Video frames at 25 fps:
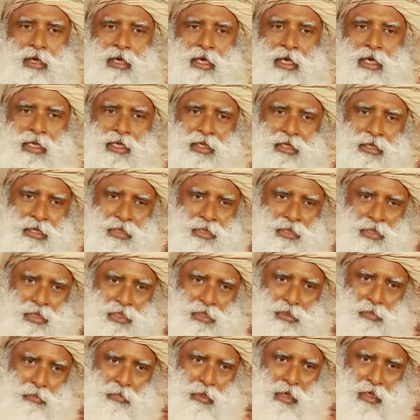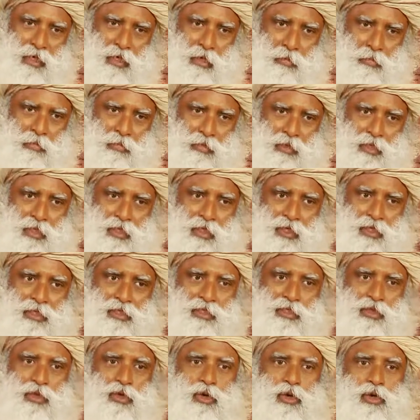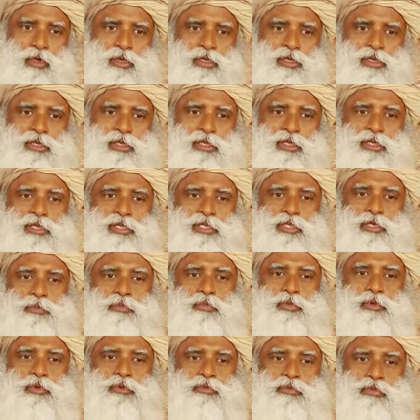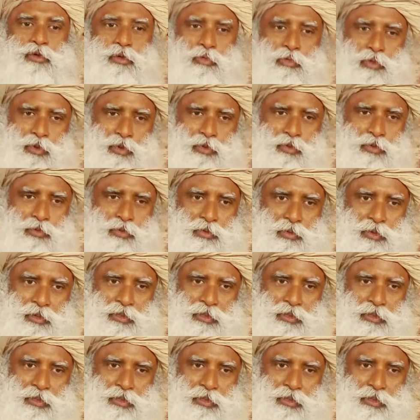anything that's made up needs constant support from you,